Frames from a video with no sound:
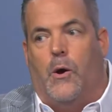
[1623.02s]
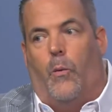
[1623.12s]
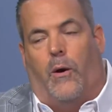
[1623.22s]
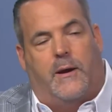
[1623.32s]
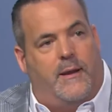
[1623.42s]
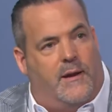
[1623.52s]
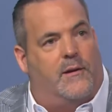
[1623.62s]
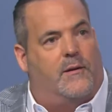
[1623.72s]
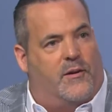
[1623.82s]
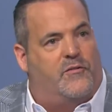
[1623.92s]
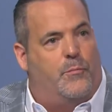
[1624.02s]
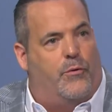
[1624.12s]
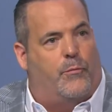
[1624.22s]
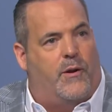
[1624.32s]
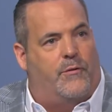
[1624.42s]
while getting a
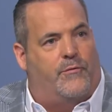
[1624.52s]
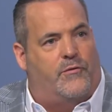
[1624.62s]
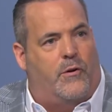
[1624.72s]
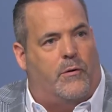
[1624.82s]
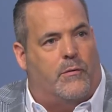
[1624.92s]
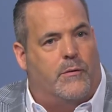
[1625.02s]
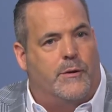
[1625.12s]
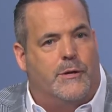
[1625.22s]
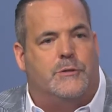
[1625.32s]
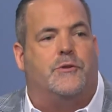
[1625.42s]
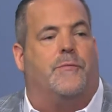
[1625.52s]
smoother rate of return. So